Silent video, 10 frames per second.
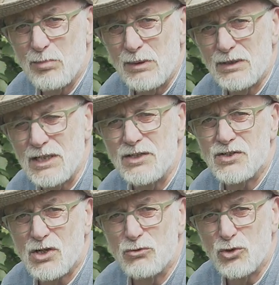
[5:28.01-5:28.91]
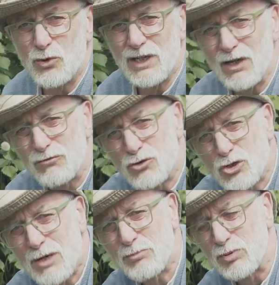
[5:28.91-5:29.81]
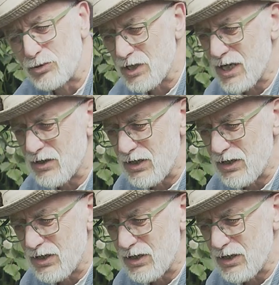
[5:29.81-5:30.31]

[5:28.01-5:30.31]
but in so doing have trampled down